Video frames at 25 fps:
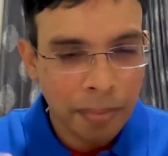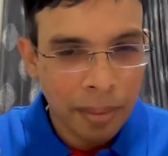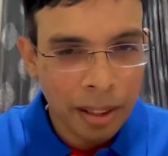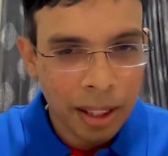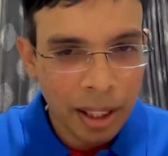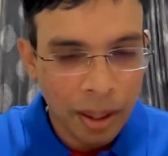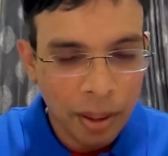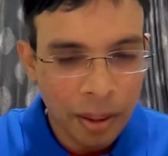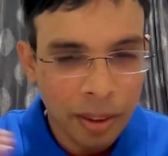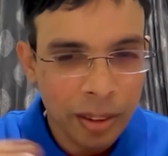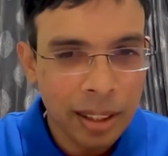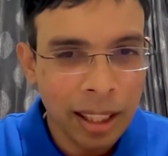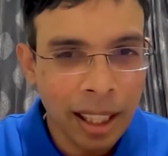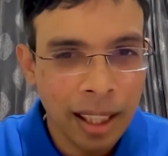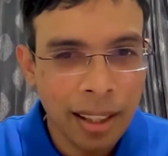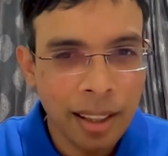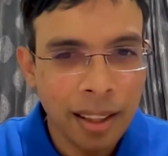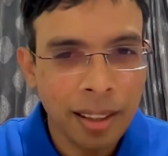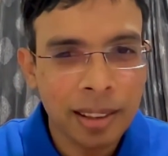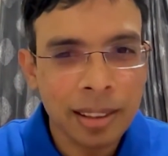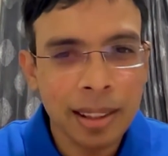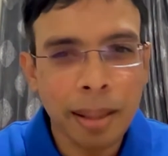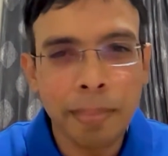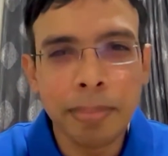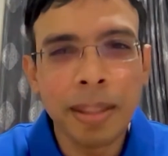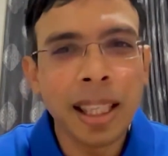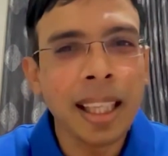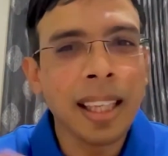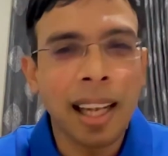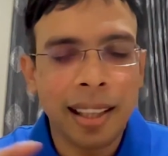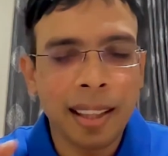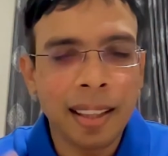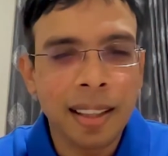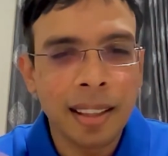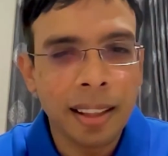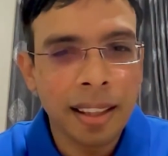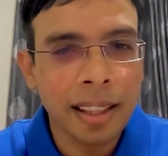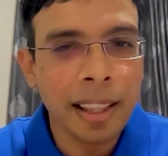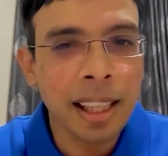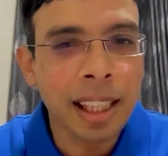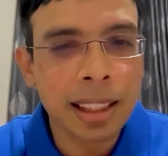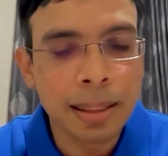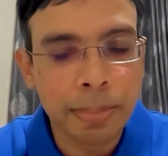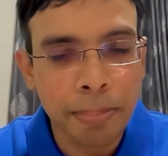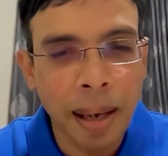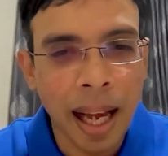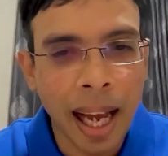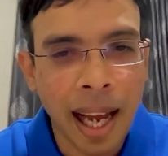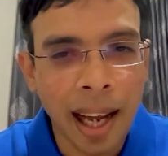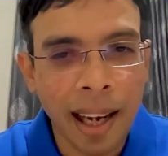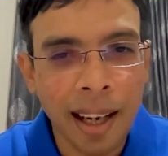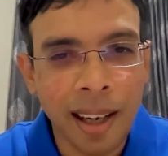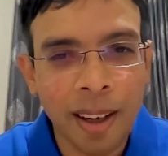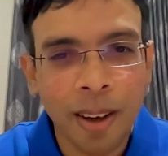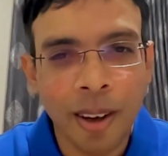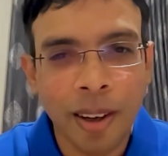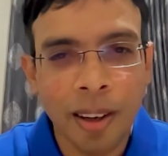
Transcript: then something like Yes Bank